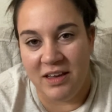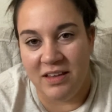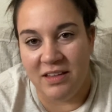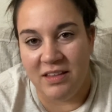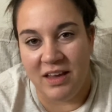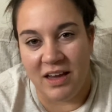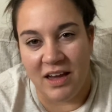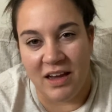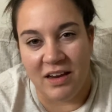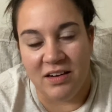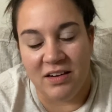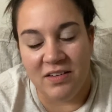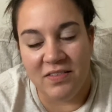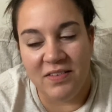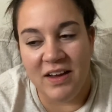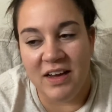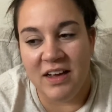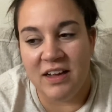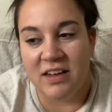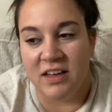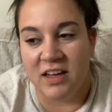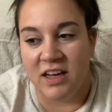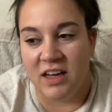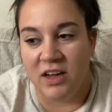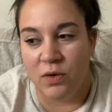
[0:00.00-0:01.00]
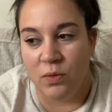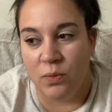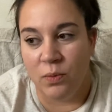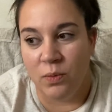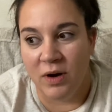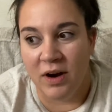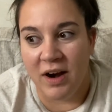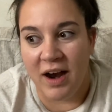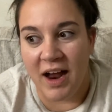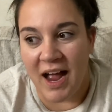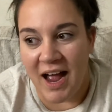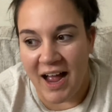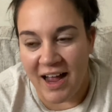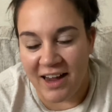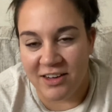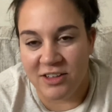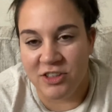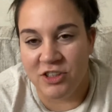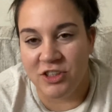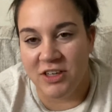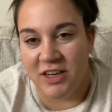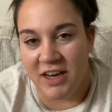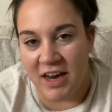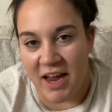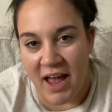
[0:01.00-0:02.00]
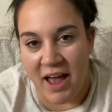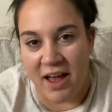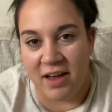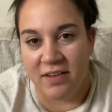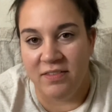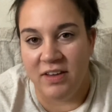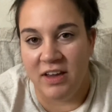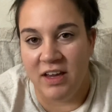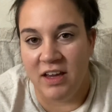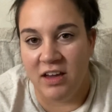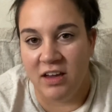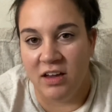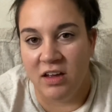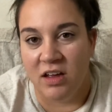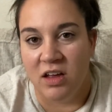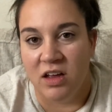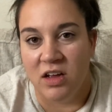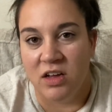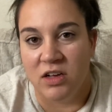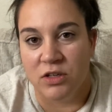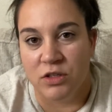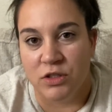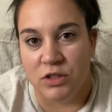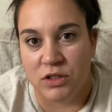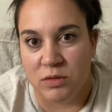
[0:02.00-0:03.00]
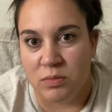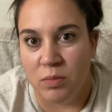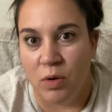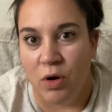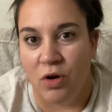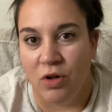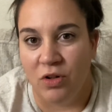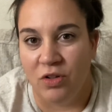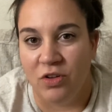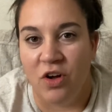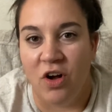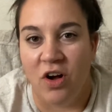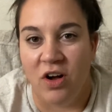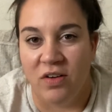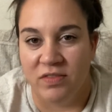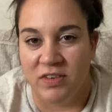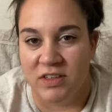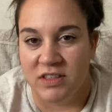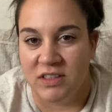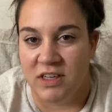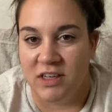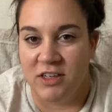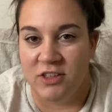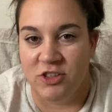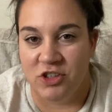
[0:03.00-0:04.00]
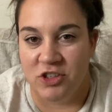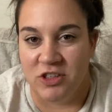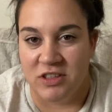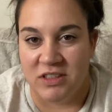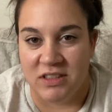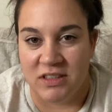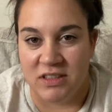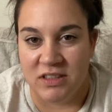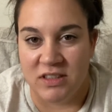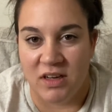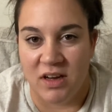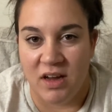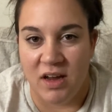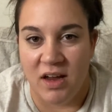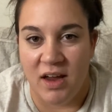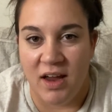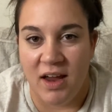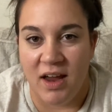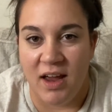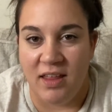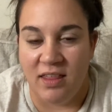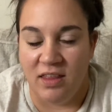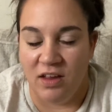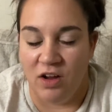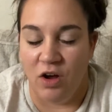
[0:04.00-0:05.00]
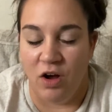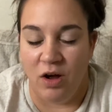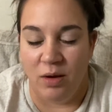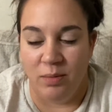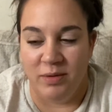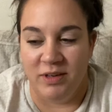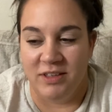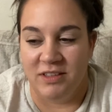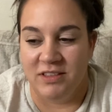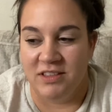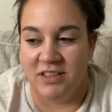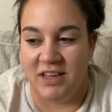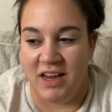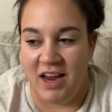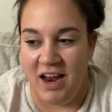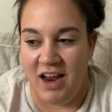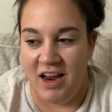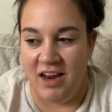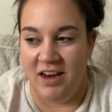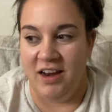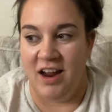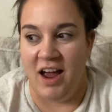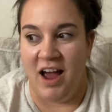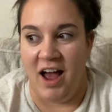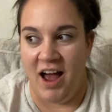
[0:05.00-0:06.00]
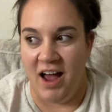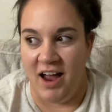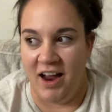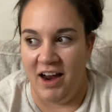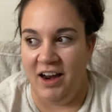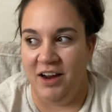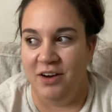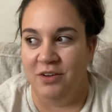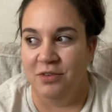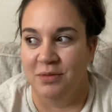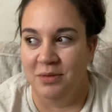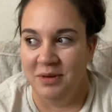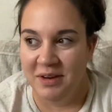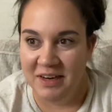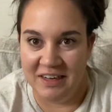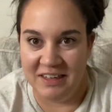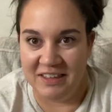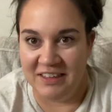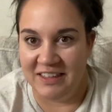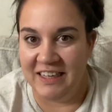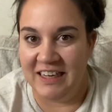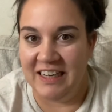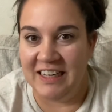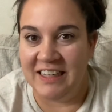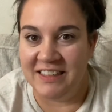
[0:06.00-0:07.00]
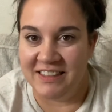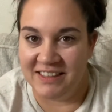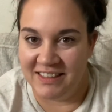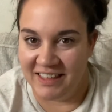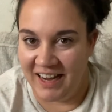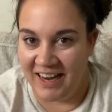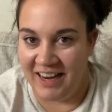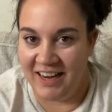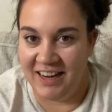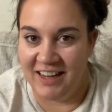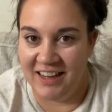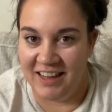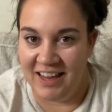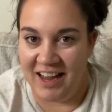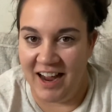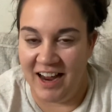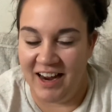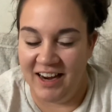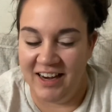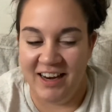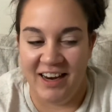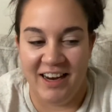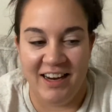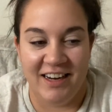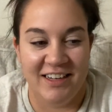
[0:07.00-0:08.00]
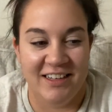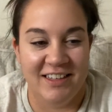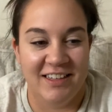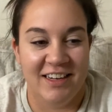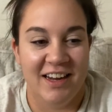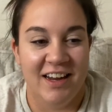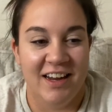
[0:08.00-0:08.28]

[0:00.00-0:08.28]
the end of it, like we're actually having small conversations in the comments and I really like that. It